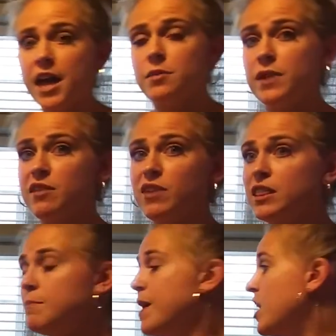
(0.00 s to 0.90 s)
And when I
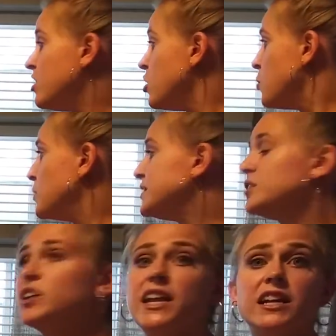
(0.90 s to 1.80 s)
ring the bell, we
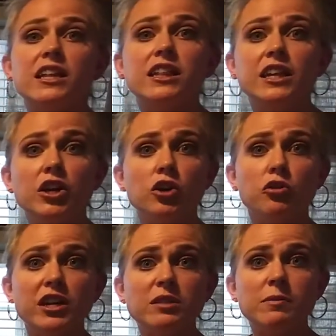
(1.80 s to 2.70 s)
still get a clear,
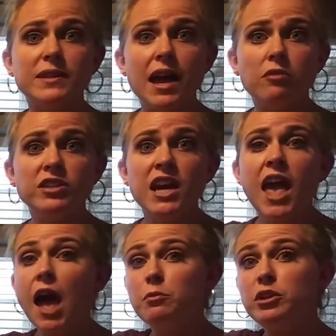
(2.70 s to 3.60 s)
crisp sound.
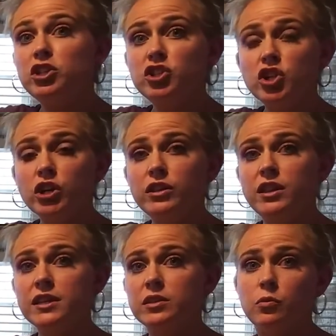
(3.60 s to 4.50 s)
And we just turn
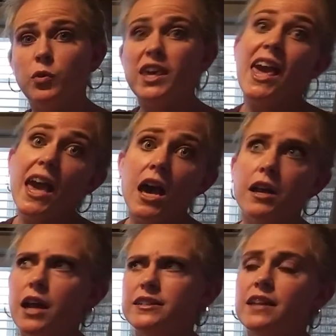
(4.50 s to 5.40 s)
this,
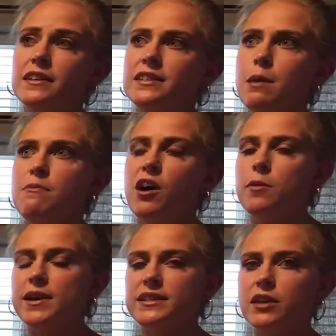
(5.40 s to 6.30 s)
it's at the same
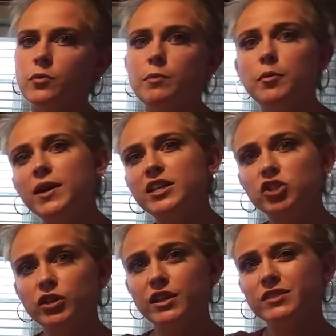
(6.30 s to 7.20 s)
volume as the other one, but we can
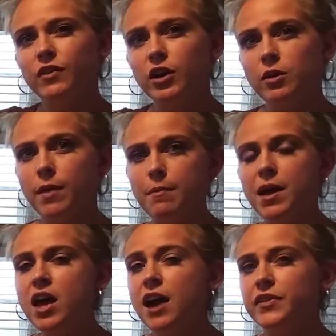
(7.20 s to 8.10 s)
turn this volume up
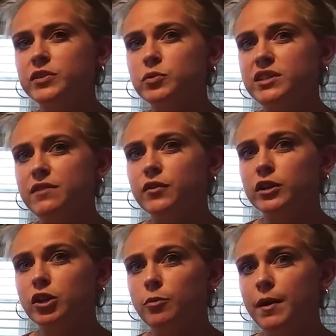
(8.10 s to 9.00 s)
on this receiver
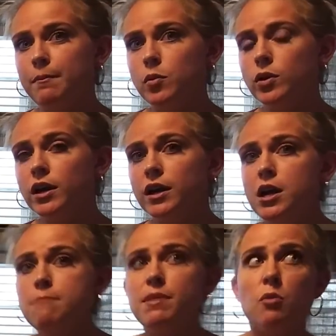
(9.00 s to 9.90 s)
a little bit more.
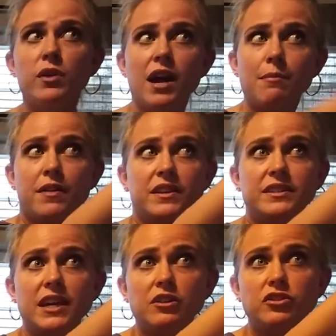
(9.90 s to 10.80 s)
But when I'm on the
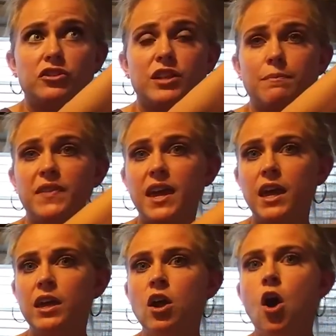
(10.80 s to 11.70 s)
stairs or
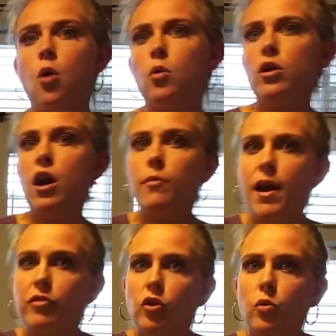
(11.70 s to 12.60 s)
something, or
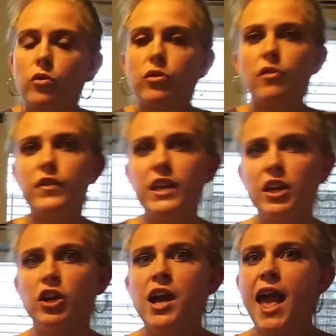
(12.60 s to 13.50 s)
around the corner over
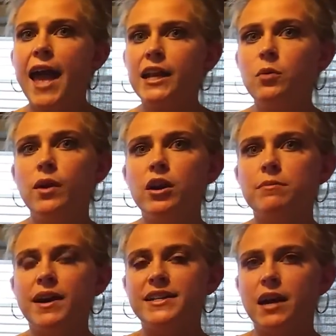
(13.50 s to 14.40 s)
here, anywhere
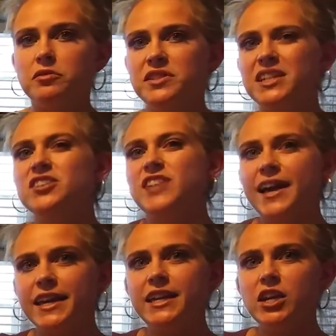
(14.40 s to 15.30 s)
in my downstairs,
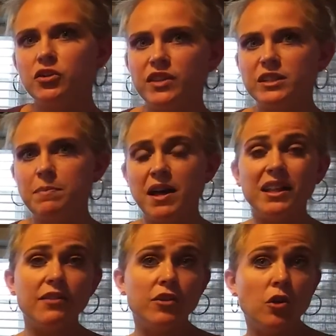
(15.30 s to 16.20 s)
I can hear this
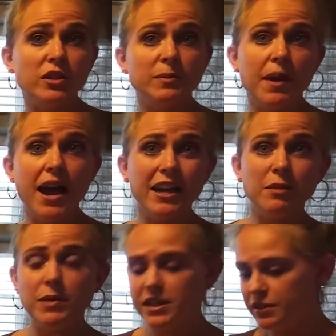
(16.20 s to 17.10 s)
bell, even though it's behind
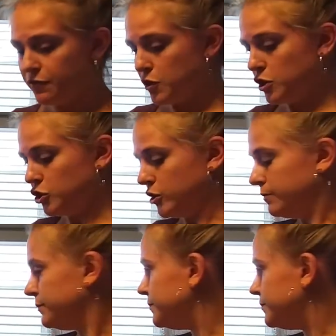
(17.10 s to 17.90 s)
a piece of furniture.